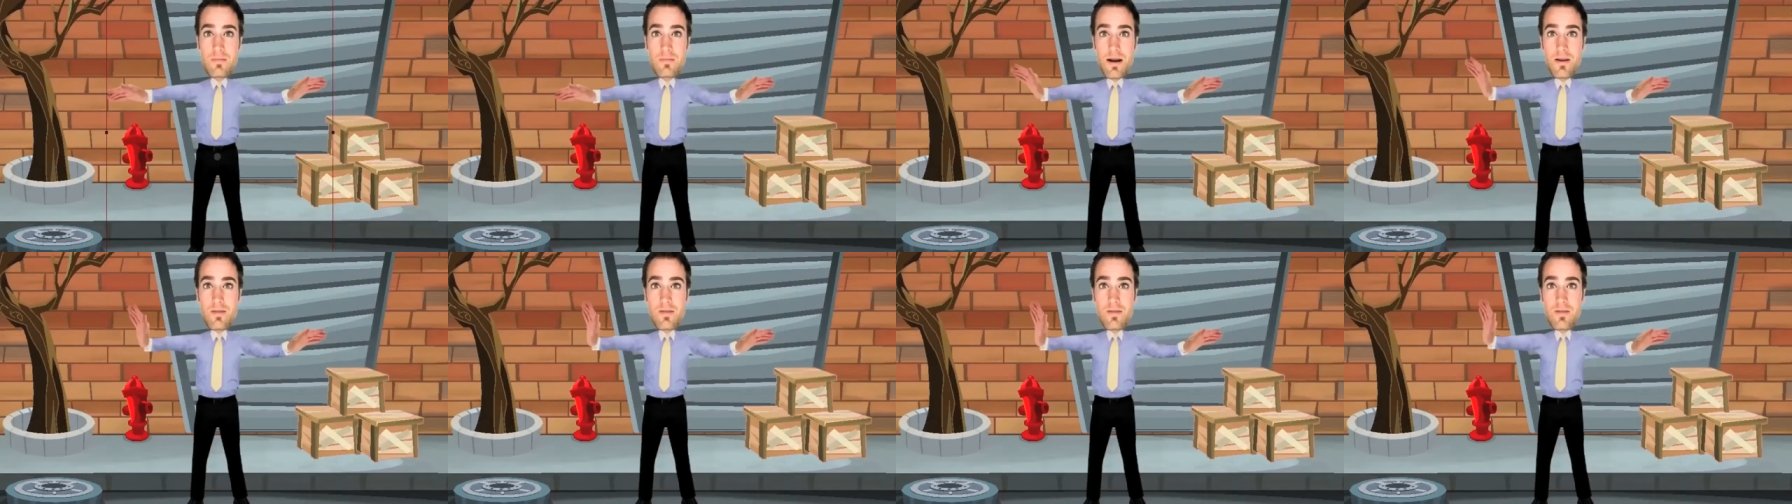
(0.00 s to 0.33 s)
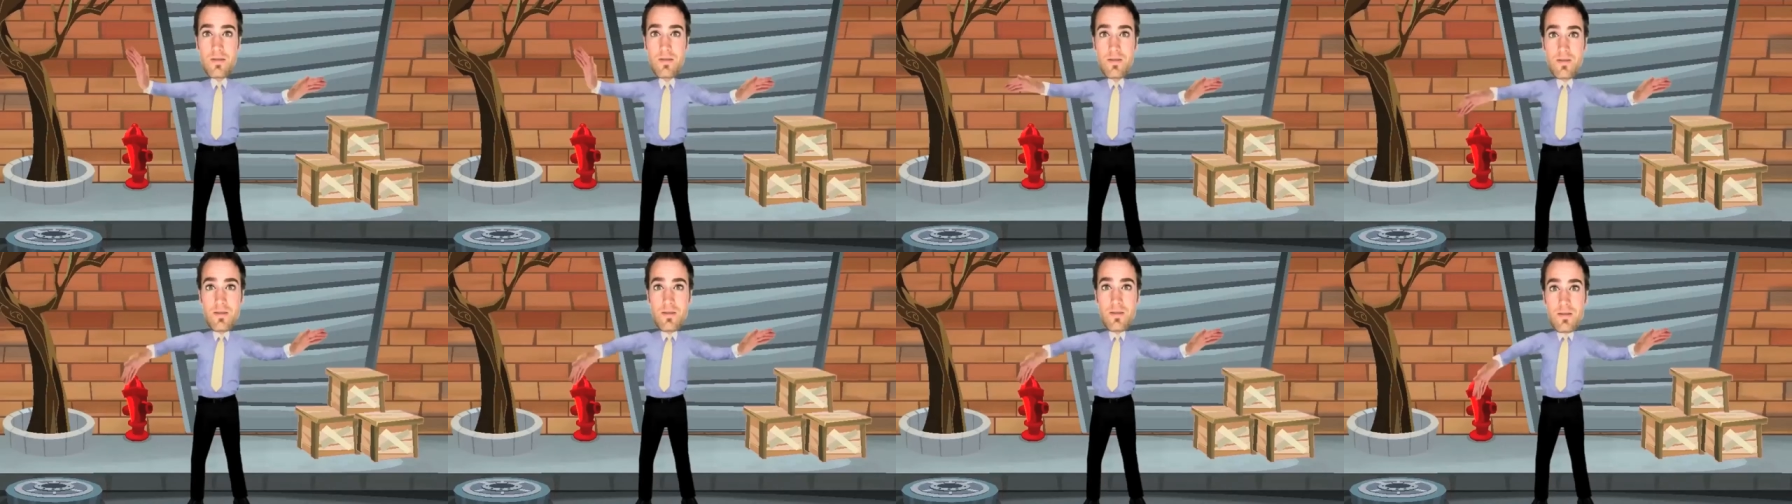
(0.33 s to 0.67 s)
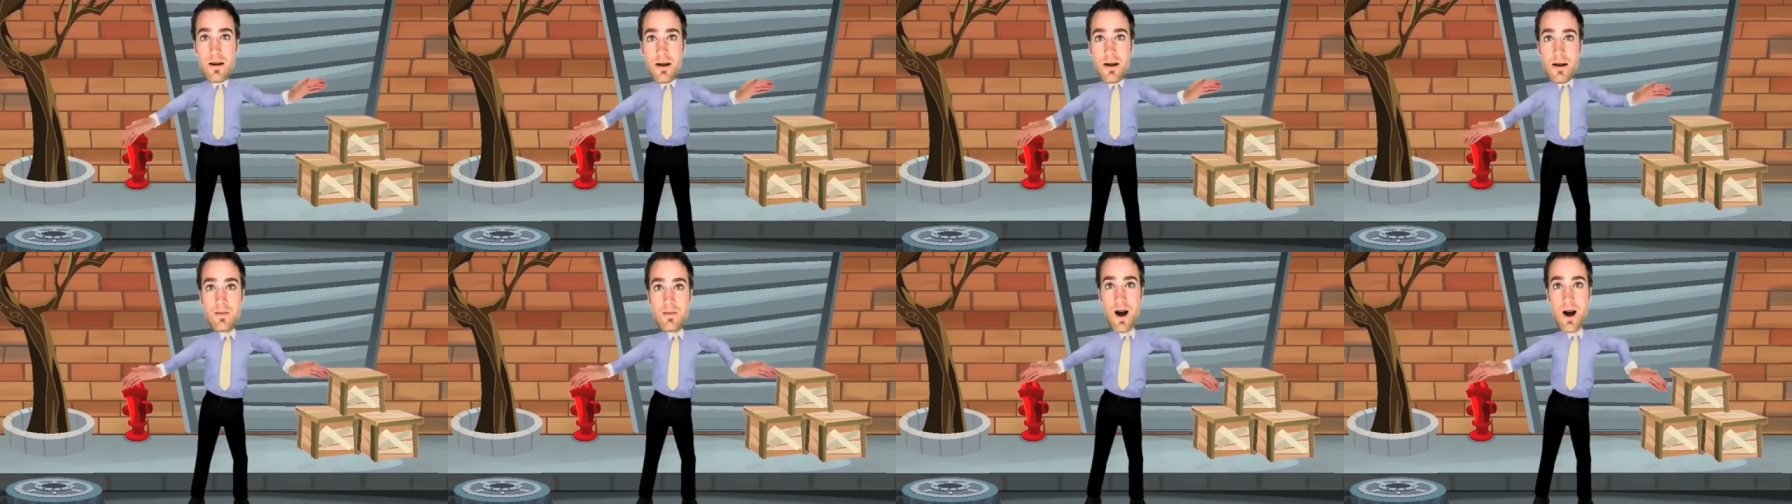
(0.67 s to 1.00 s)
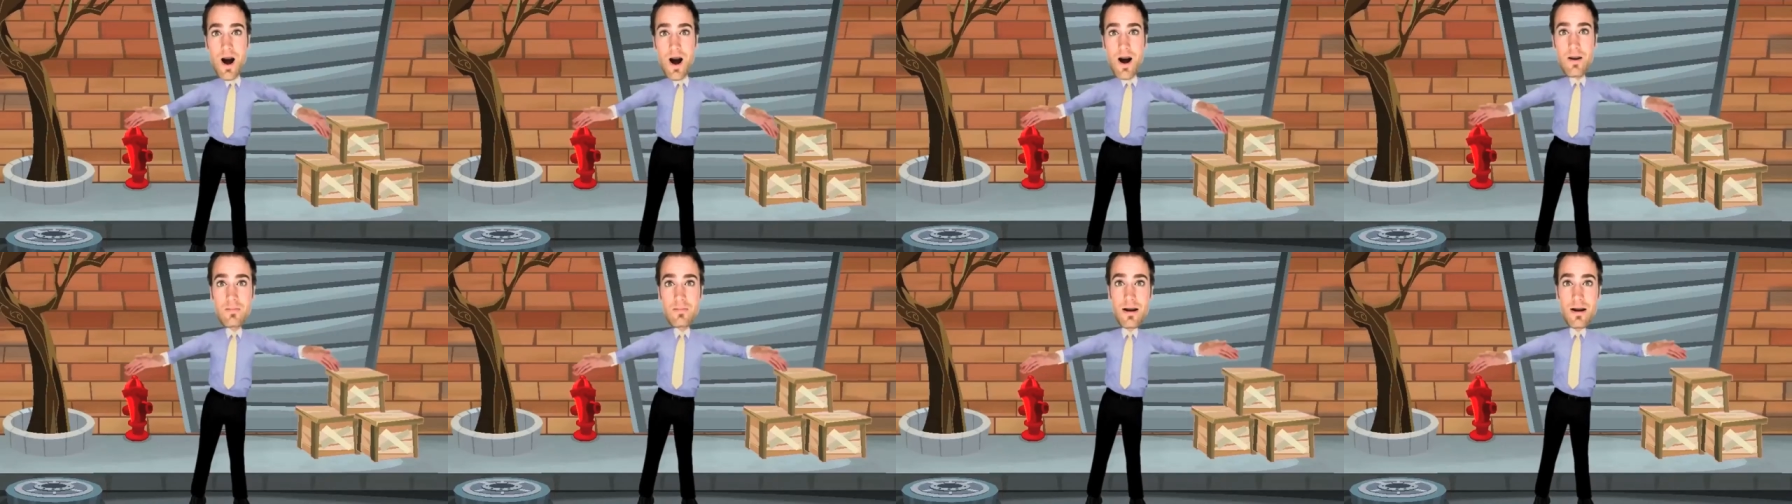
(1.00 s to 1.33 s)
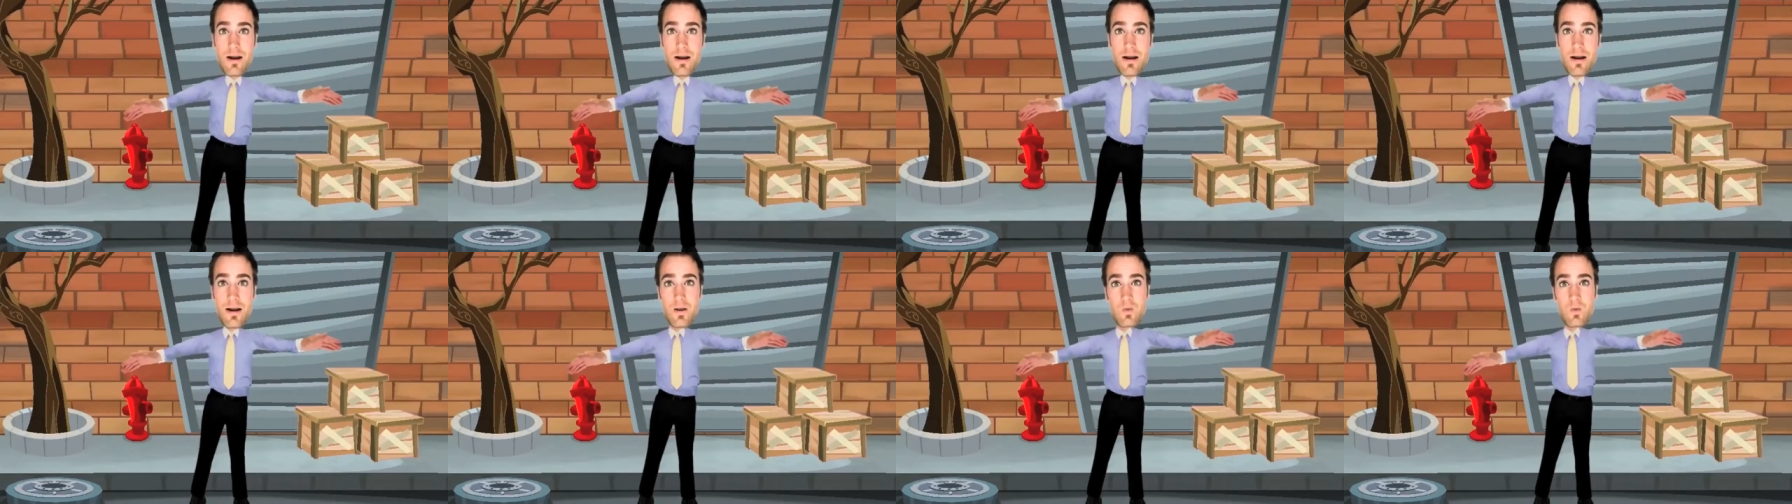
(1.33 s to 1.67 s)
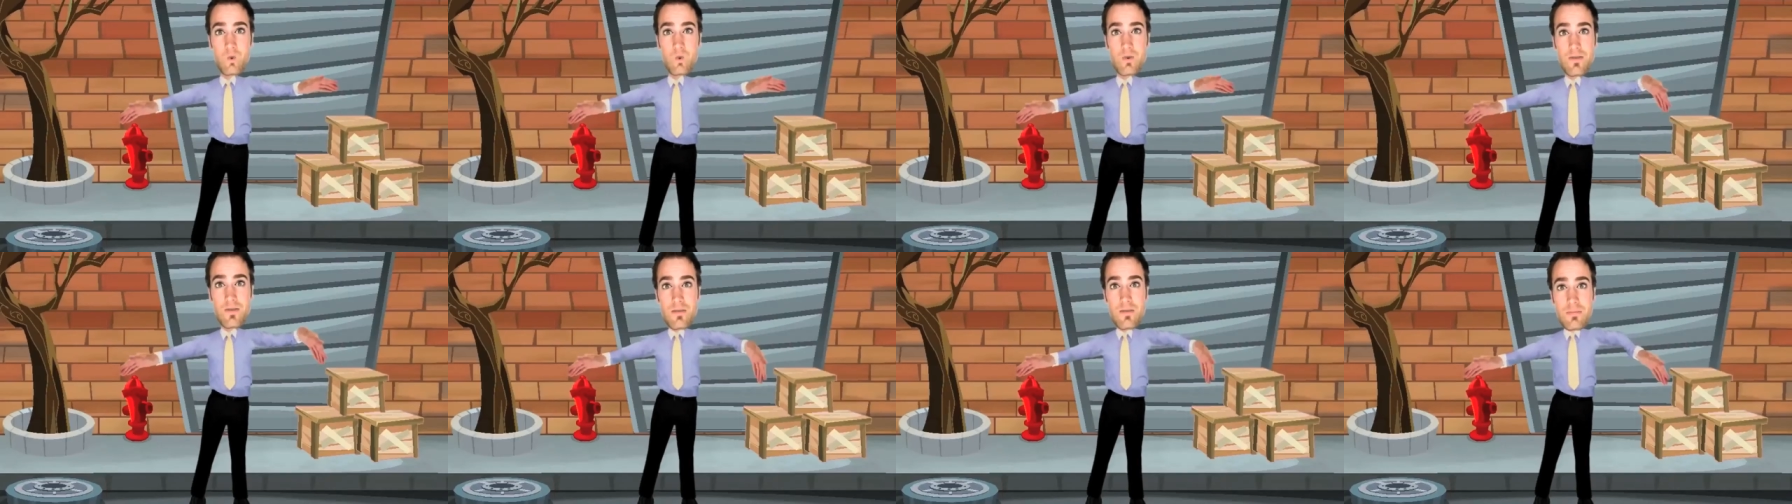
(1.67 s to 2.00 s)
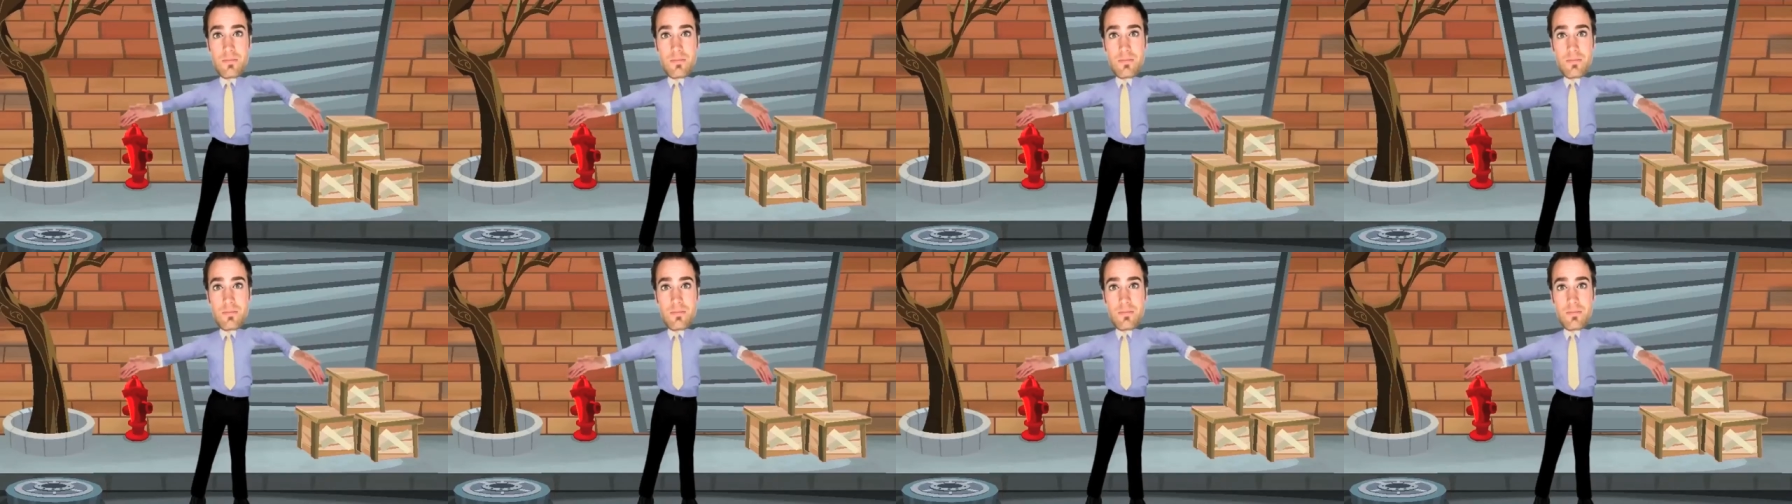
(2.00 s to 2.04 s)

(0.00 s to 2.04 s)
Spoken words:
Hey everyone, did you